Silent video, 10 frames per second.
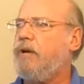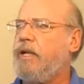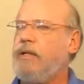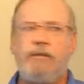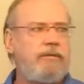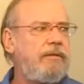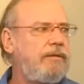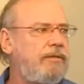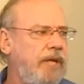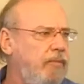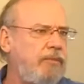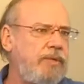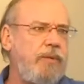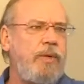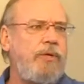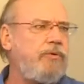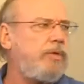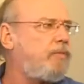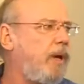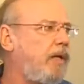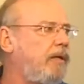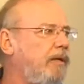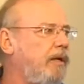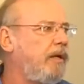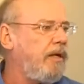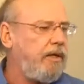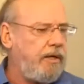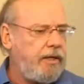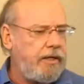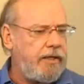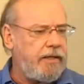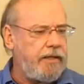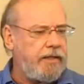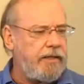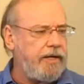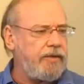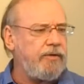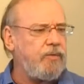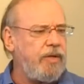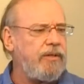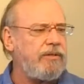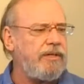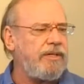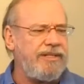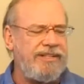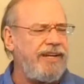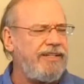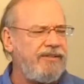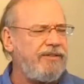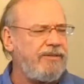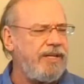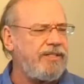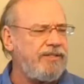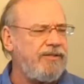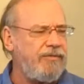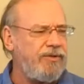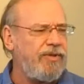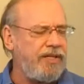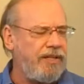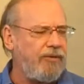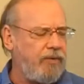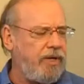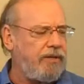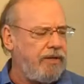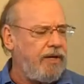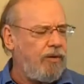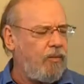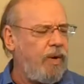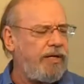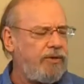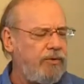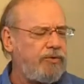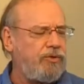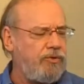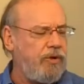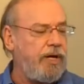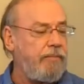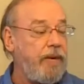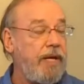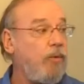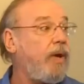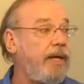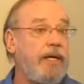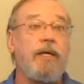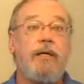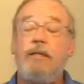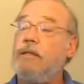Right? Same way you'd respond. And God goes, well, I know it has served you not that well. Why don't you try my way?